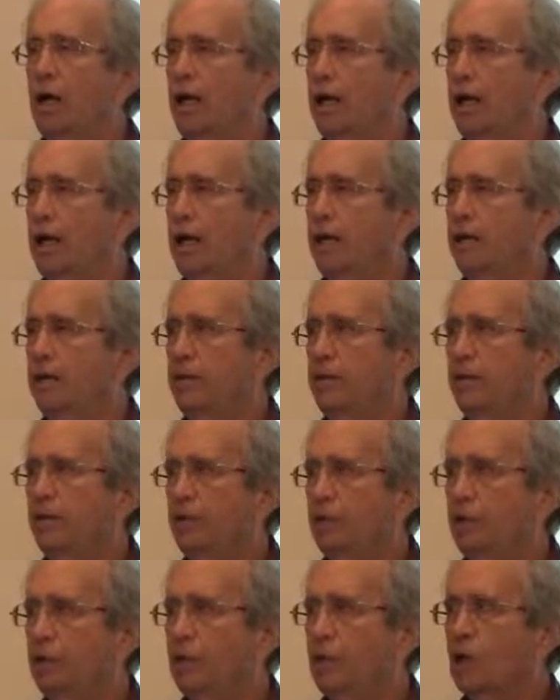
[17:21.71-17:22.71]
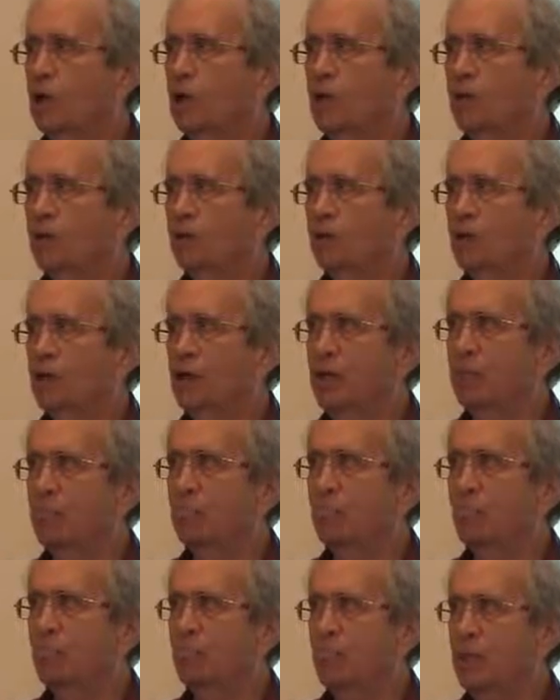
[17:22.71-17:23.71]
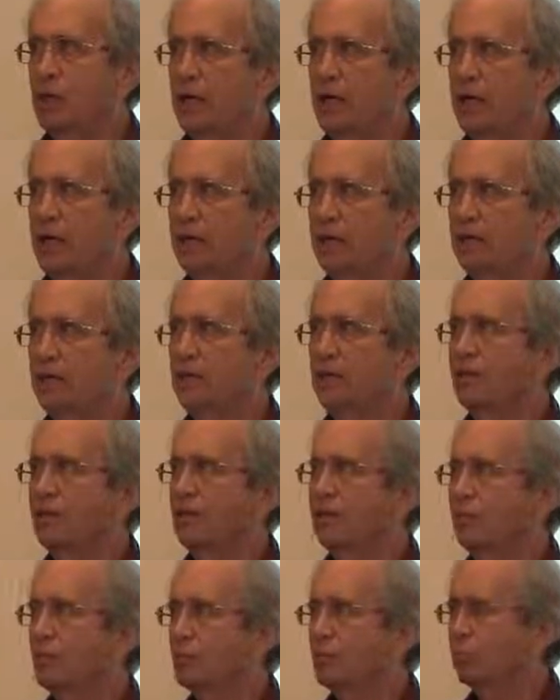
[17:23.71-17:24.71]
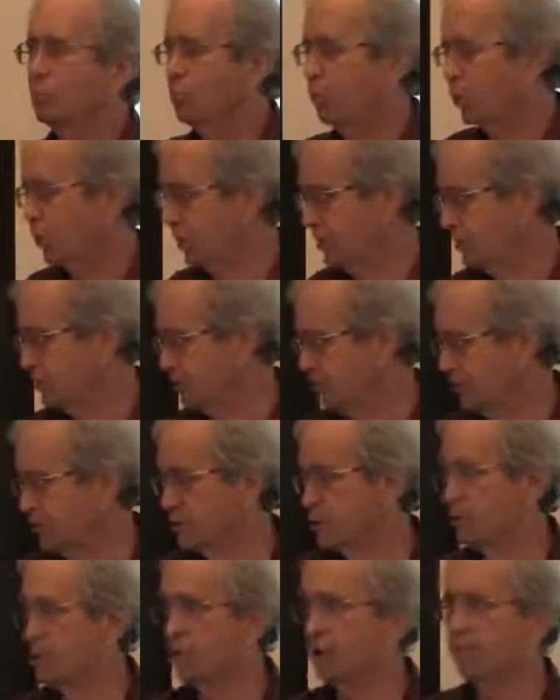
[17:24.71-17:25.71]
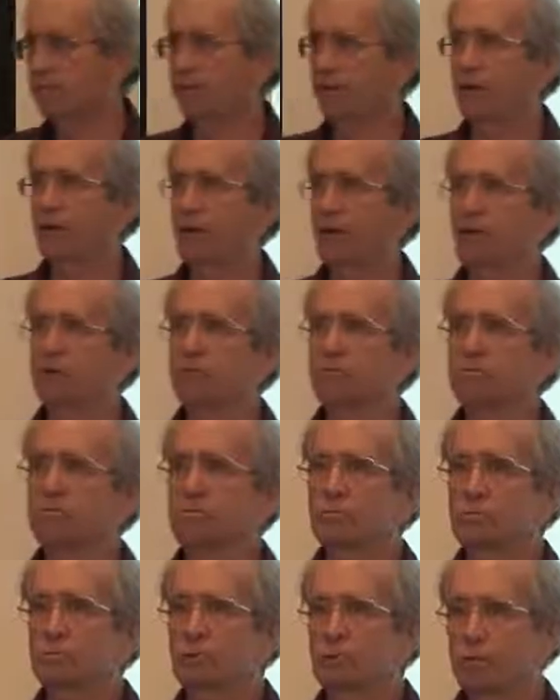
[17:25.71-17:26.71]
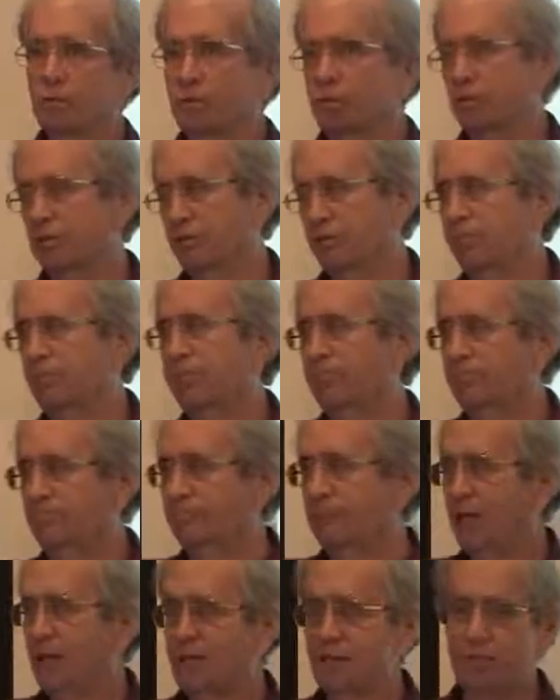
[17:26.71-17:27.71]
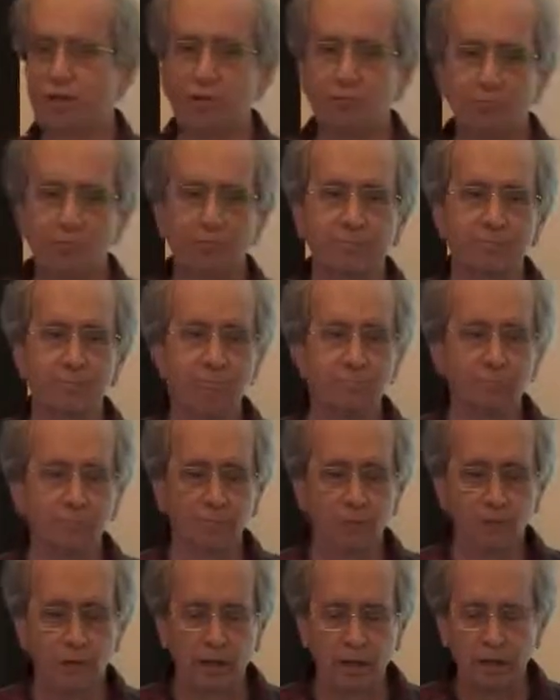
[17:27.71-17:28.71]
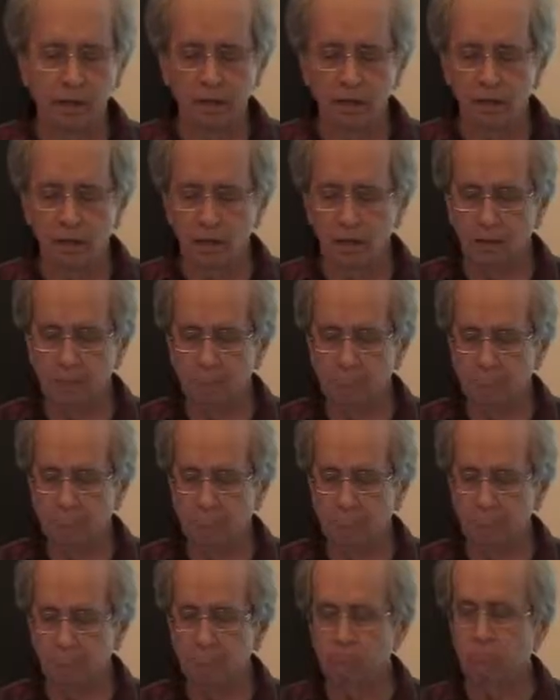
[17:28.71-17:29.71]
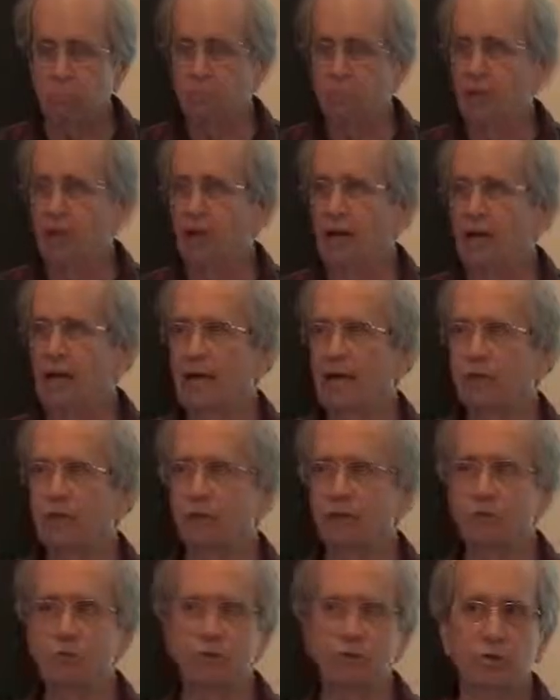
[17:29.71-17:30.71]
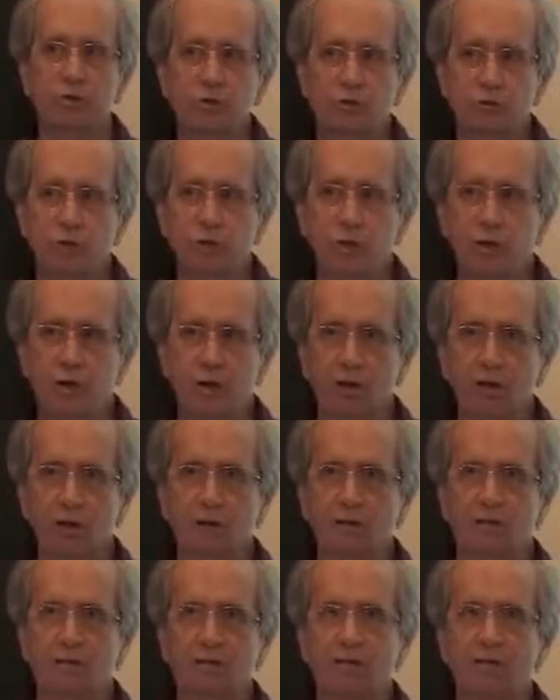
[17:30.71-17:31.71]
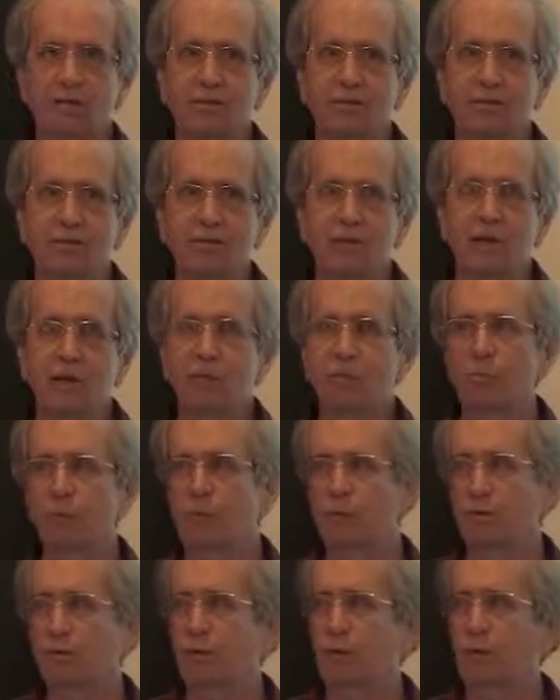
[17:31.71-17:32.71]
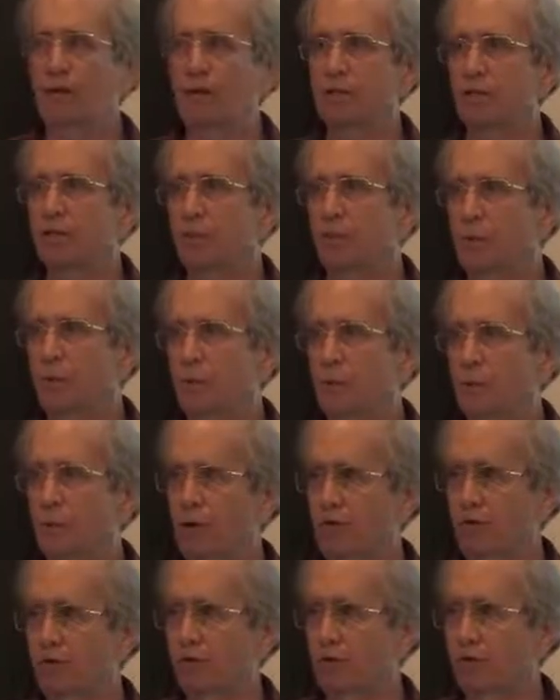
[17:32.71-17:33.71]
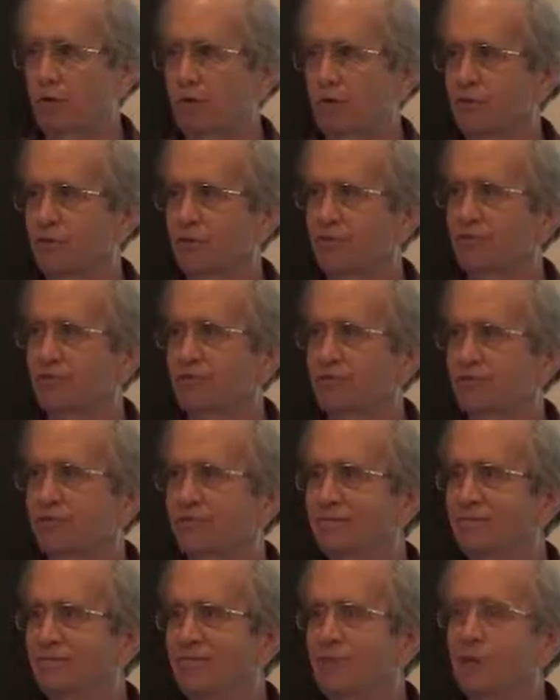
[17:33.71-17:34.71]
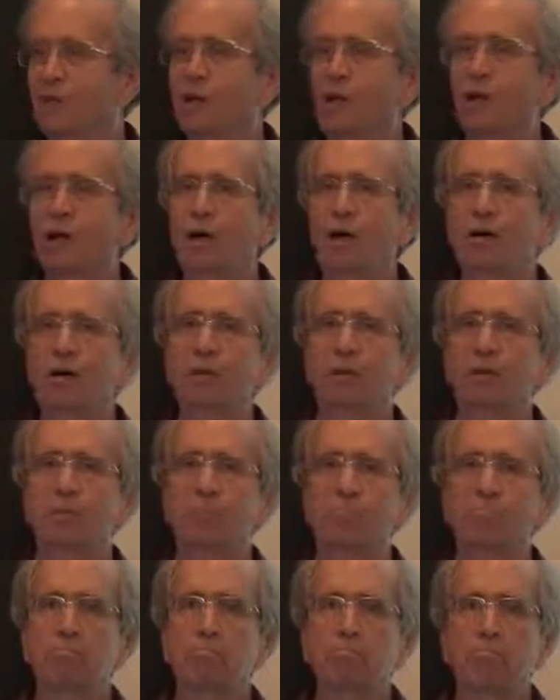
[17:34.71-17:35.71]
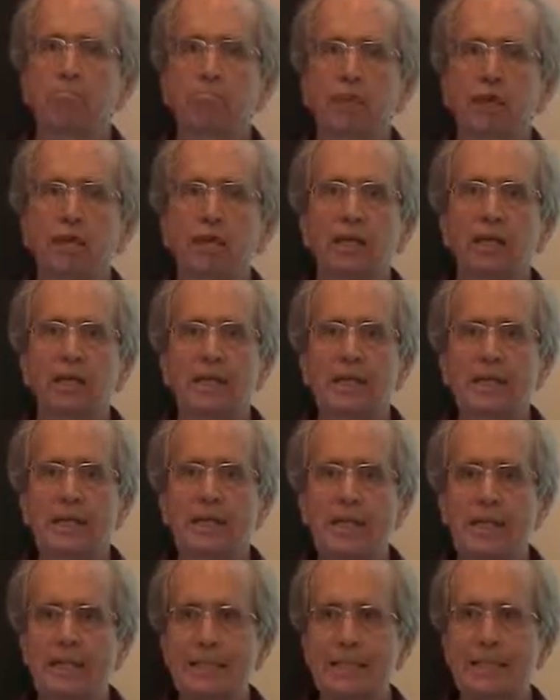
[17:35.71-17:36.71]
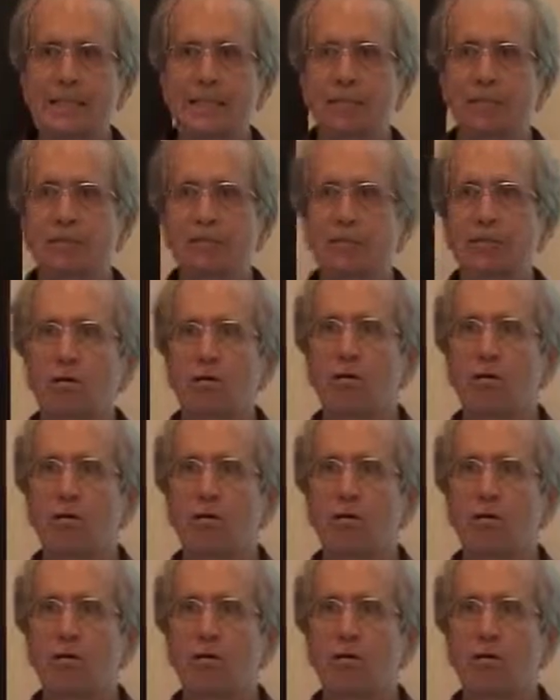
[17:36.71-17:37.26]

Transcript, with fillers: and uh, type make, point to this make file using dash F. Um, and things will just work plus or minus forward references. Um, it doesn't